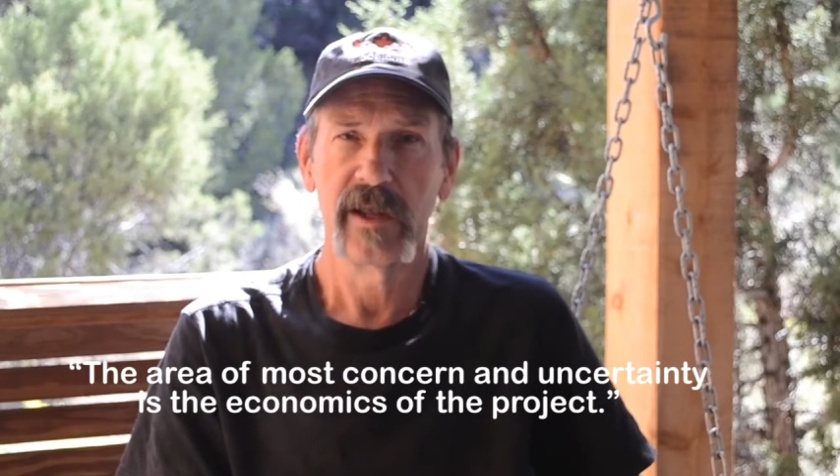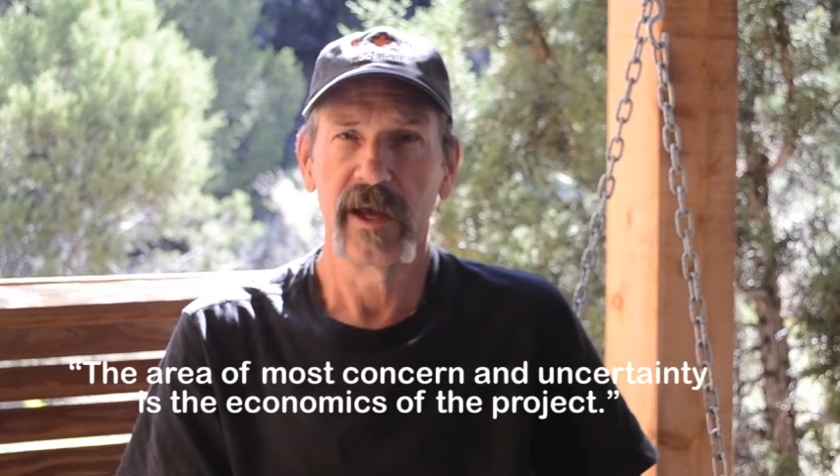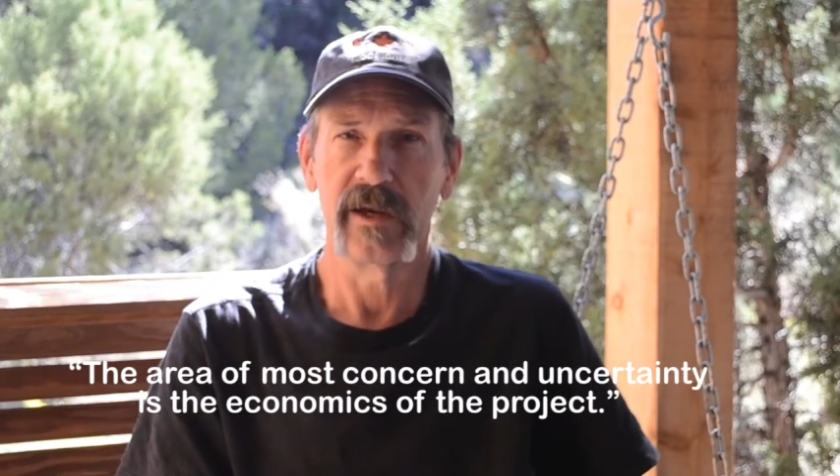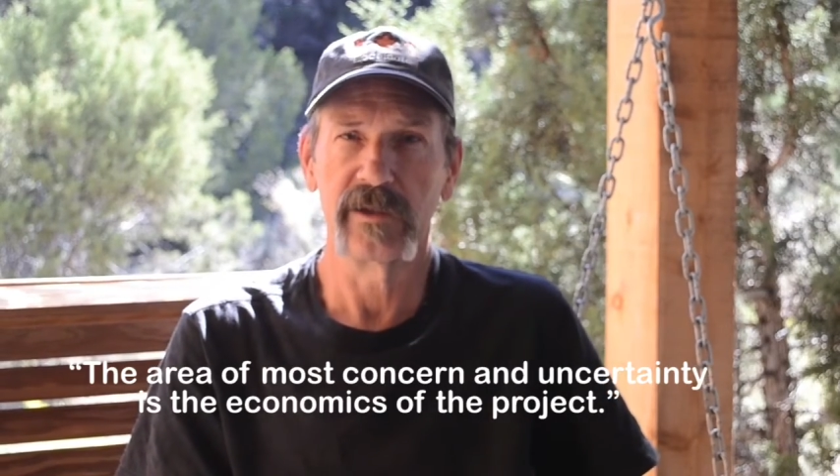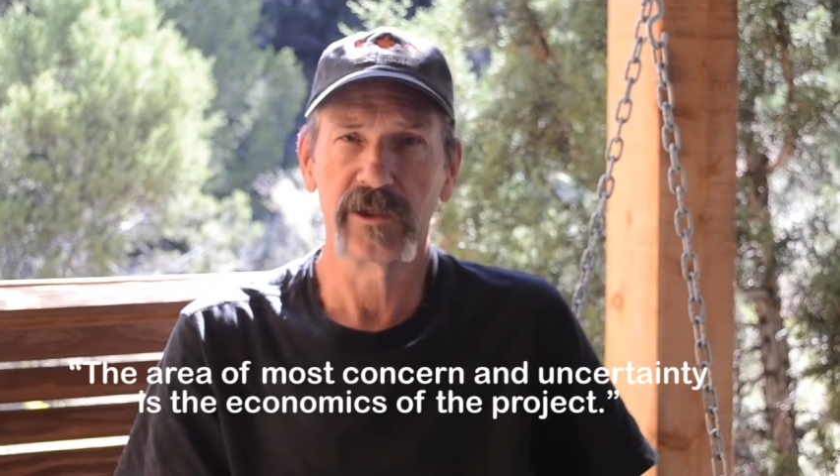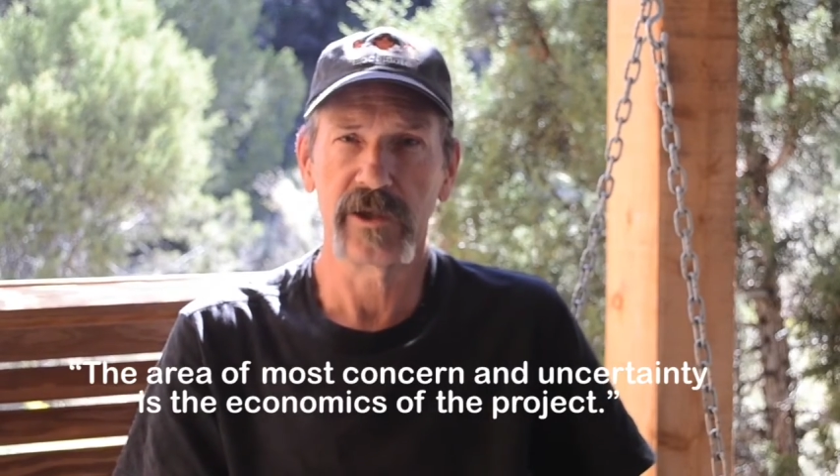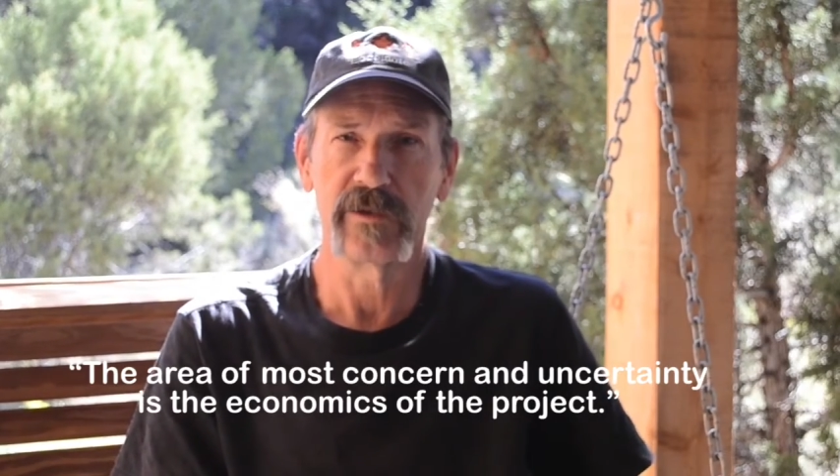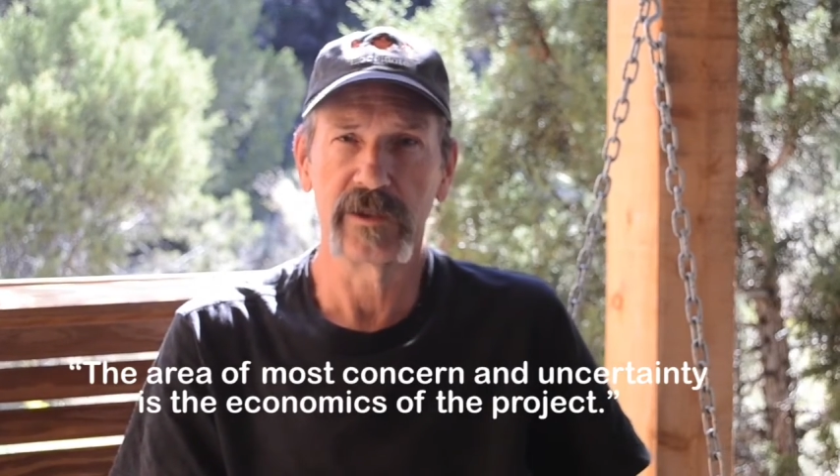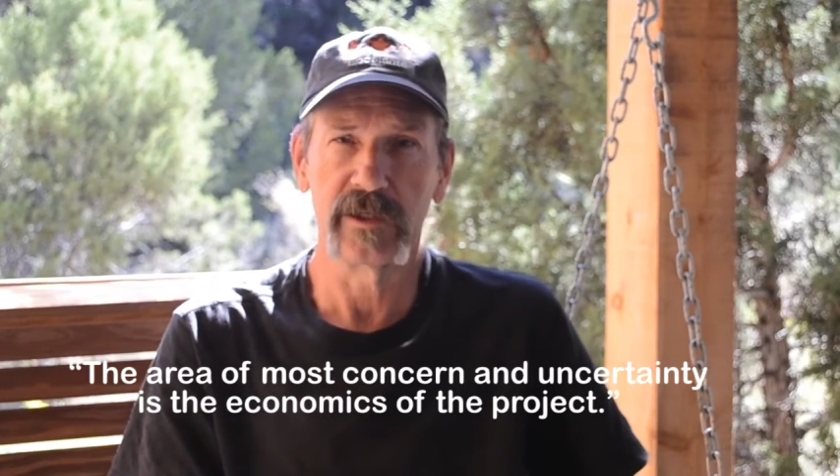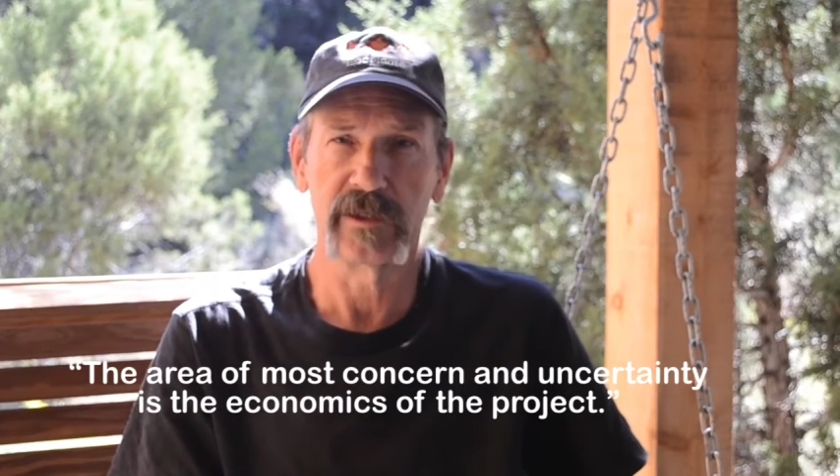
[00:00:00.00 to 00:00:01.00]
and
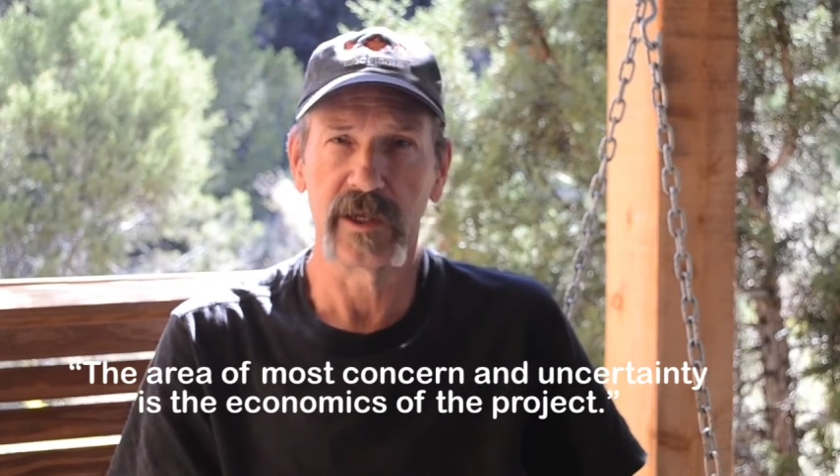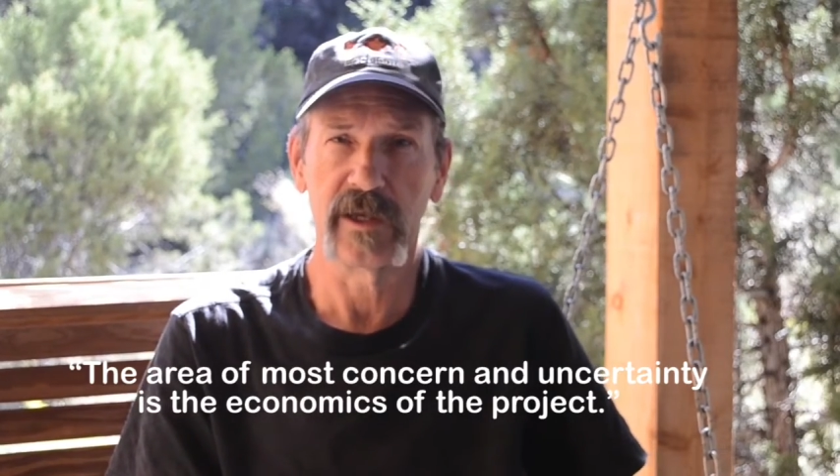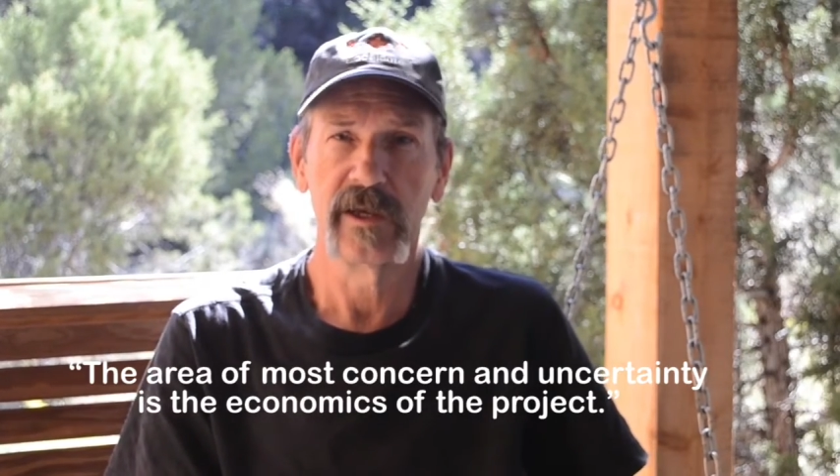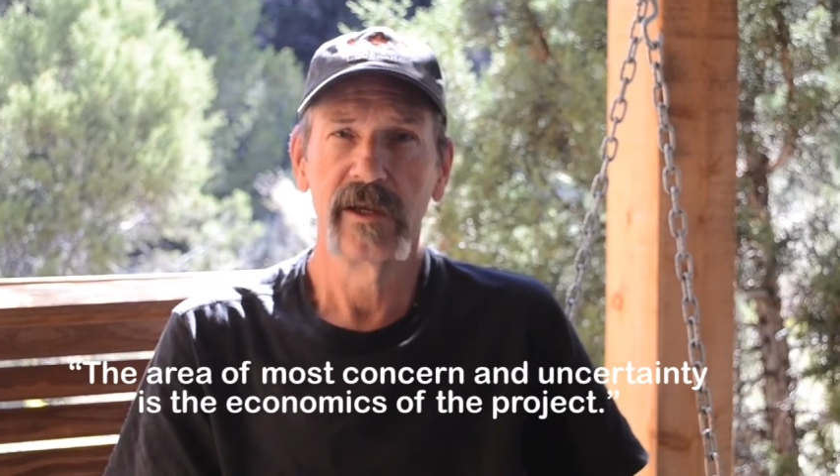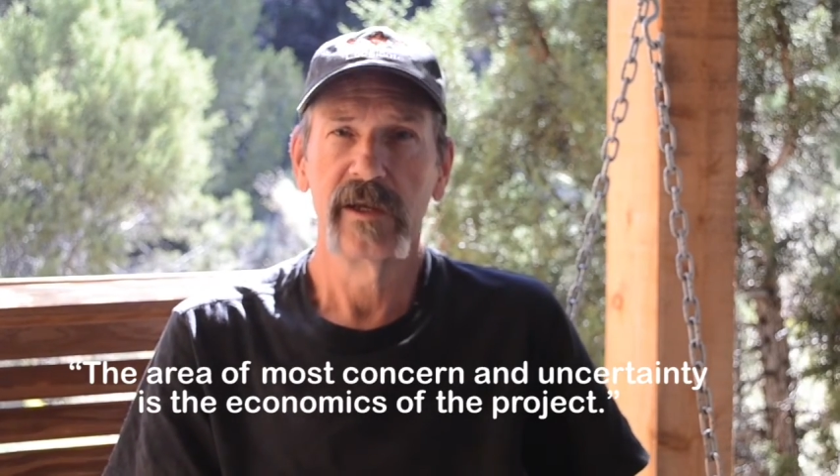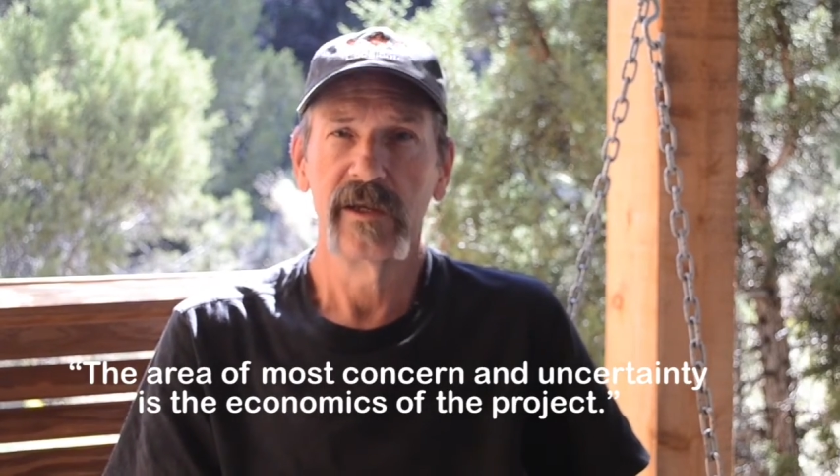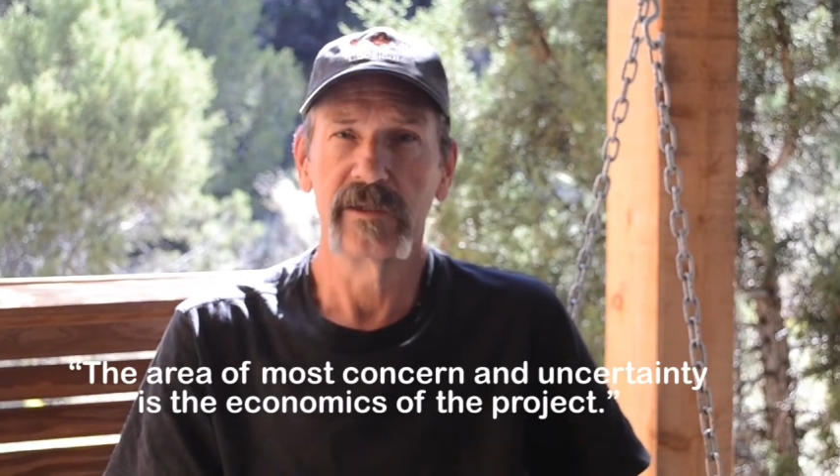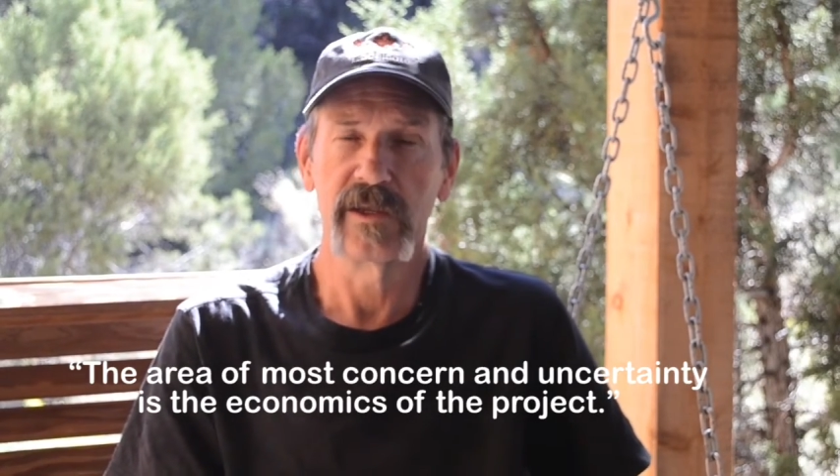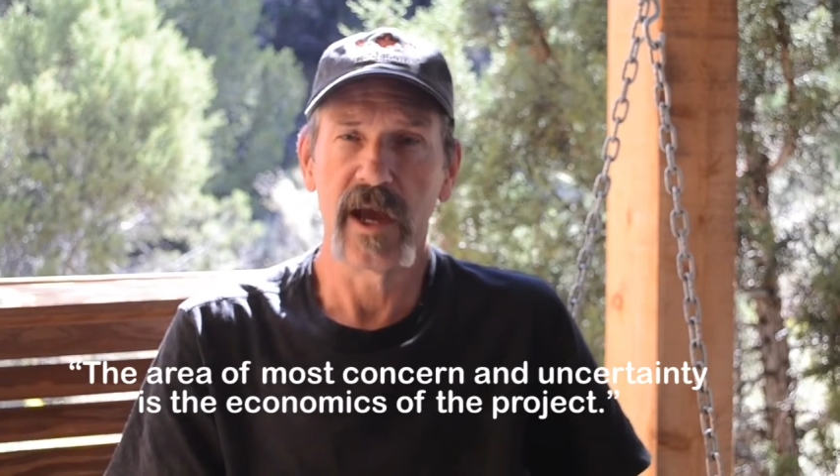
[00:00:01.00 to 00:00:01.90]
uncertainty is